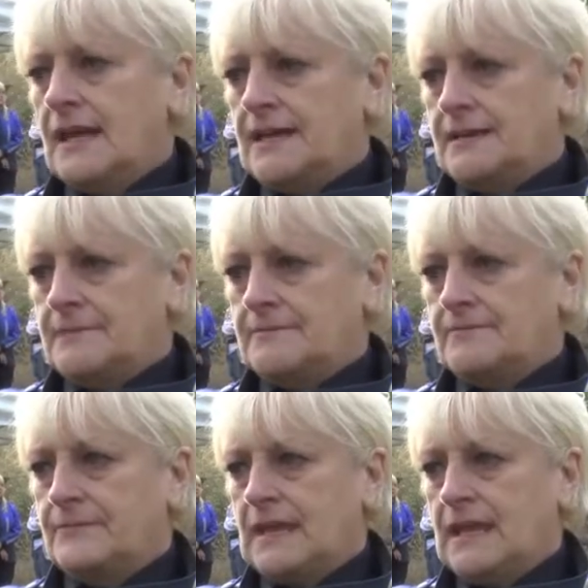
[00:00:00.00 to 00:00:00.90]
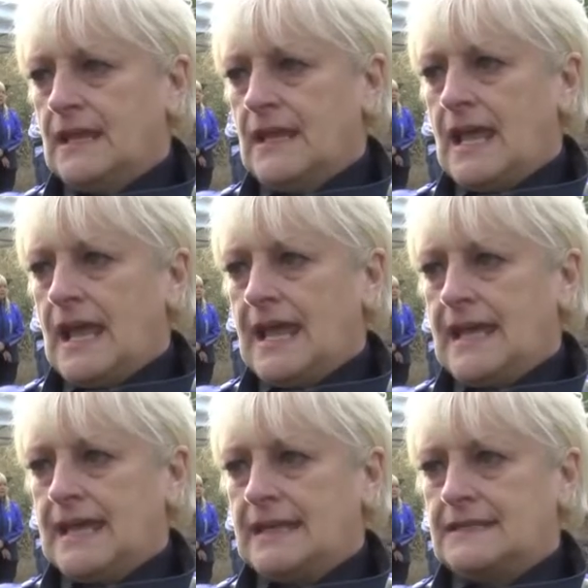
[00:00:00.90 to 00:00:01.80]
Um,
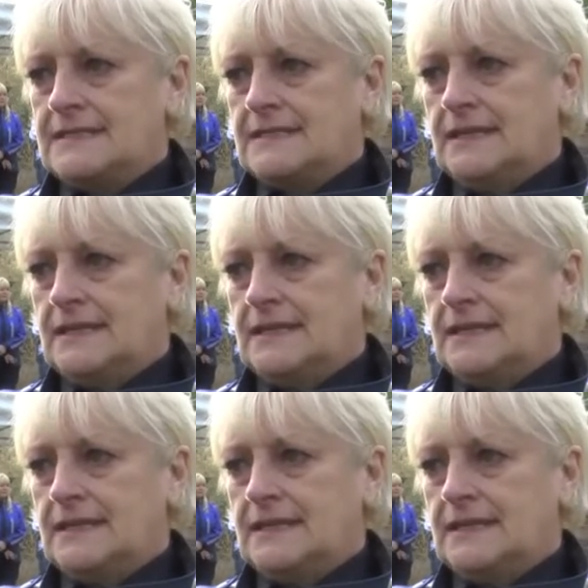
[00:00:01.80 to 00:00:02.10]
and